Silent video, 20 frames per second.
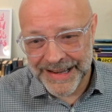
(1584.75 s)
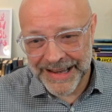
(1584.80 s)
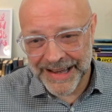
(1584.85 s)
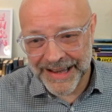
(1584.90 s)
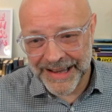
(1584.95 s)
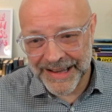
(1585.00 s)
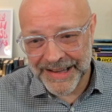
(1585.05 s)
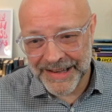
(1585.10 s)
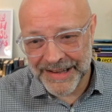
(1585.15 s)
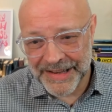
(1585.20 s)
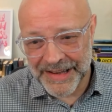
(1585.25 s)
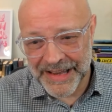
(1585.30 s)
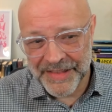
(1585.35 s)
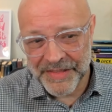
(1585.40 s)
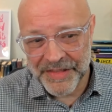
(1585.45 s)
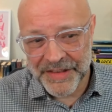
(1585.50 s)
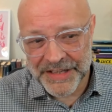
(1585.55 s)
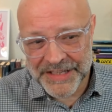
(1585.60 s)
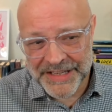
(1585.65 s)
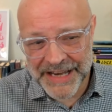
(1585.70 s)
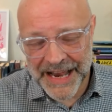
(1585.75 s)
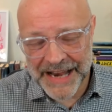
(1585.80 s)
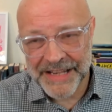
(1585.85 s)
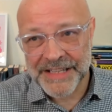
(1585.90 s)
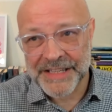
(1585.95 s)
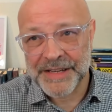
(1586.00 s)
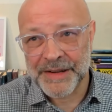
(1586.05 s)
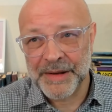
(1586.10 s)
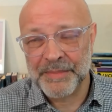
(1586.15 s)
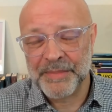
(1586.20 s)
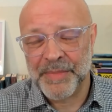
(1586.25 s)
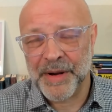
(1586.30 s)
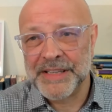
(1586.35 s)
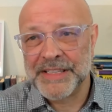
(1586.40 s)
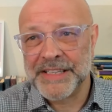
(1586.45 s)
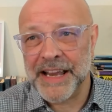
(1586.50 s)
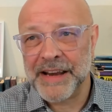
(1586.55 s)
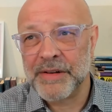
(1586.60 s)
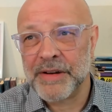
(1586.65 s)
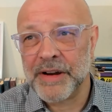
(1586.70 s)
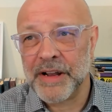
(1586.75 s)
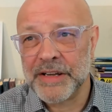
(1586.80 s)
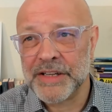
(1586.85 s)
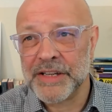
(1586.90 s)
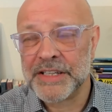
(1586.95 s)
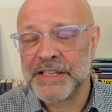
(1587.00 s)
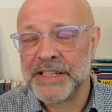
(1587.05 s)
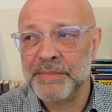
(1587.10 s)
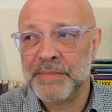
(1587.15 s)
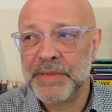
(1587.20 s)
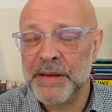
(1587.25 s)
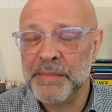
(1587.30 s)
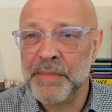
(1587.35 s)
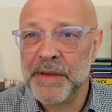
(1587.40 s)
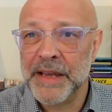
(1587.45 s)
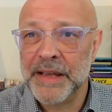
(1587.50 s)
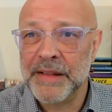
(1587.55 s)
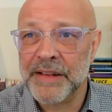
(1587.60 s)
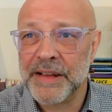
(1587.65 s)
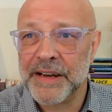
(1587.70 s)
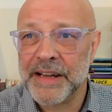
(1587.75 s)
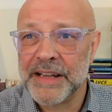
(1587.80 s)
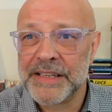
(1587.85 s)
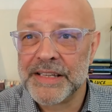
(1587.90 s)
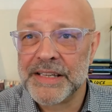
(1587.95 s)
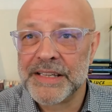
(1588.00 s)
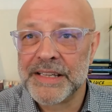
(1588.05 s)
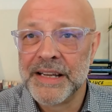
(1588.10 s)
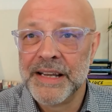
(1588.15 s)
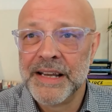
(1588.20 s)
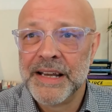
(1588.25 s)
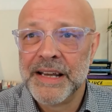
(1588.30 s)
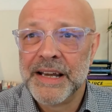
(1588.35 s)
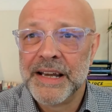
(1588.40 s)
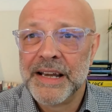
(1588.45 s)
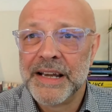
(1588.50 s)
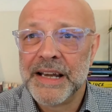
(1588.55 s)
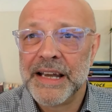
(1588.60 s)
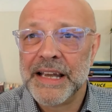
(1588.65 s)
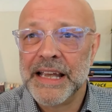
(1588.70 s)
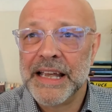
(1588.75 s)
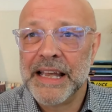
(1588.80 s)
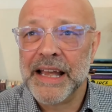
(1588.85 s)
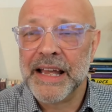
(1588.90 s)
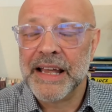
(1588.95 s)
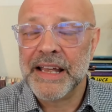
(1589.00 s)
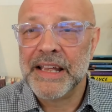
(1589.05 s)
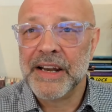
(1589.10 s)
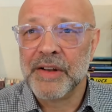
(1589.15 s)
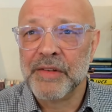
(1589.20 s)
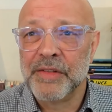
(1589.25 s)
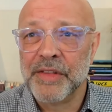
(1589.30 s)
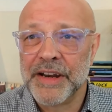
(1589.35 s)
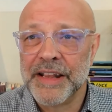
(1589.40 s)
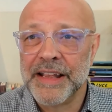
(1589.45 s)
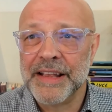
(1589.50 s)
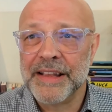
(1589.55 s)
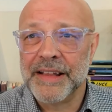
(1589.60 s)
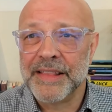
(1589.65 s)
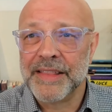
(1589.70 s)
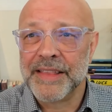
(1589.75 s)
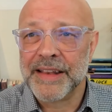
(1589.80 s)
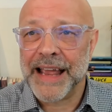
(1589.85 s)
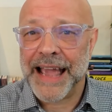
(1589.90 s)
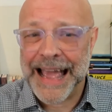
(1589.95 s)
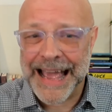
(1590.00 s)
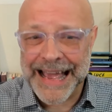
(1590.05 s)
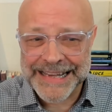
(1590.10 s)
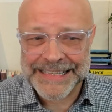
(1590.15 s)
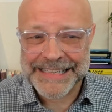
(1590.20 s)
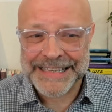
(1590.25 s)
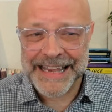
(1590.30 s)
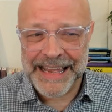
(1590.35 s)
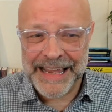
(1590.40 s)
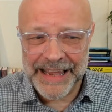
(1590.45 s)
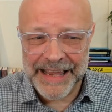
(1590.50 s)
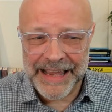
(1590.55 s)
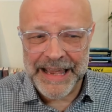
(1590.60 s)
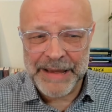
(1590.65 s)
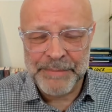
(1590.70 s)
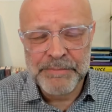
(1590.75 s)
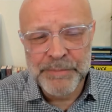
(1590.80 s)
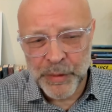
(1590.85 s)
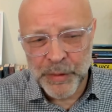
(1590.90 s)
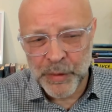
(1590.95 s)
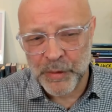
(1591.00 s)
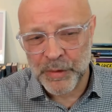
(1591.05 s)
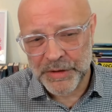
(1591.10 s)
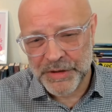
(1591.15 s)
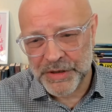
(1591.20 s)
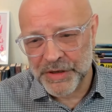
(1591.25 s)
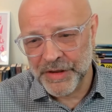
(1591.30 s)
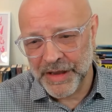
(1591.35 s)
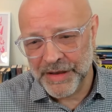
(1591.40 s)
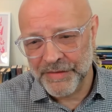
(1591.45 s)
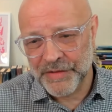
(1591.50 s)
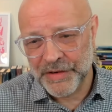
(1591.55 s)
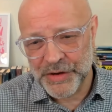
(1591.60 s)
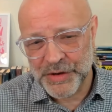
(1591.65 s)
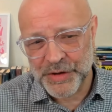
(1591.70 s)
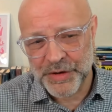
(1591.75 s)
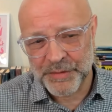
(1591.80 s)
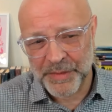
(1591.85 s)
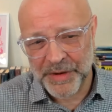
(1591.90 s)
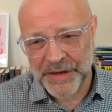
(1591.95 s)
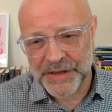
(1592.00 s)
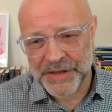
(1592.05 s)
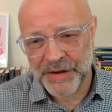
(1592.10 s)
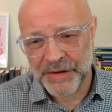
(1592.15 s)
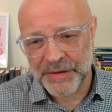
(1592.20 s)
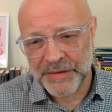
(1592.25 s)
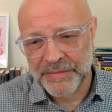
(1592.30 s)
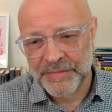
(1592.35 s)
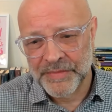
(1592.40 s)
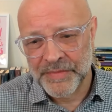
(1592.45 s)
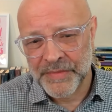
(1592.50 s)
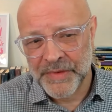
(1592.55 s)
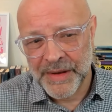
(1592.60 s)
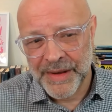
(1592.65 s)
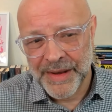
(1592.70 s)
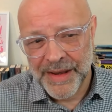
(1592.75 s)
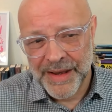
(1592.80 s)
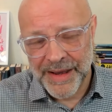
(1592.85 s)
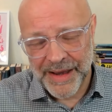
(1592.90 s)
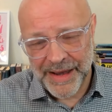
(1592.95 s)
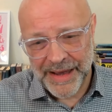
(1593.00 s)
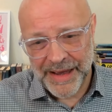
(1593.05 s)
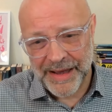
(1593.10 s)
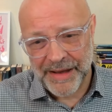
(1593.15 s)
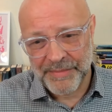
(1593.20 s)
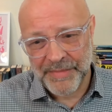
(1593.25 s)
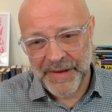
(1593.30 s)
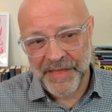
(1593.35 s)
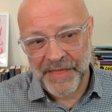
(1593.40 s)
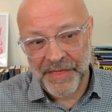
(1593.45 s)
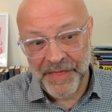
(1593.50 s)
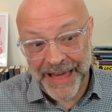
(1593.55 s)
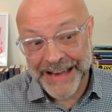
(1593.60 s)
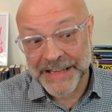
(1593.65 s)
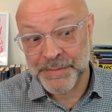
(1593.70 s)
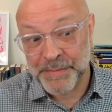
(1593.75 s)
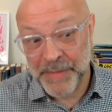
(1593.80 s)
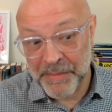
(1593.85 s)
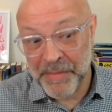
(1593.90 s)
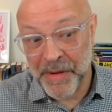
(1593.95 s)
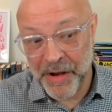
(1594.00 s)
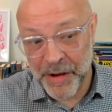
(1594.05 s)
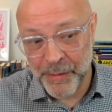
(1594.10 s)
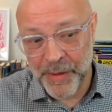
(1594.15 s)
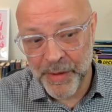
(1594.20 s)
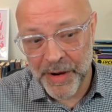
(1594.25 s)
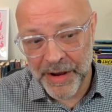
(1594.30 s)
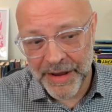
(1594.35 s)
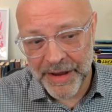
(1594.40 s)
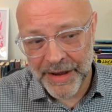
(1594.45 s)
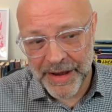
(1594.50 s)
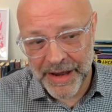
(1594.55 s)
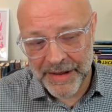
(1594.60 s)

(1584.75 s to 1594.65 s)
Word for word: Uh, in the sense, and by sacred, I just simply mean that it's, it, you know, that it that it has import to the evolution of my soul, um, and that's been my way.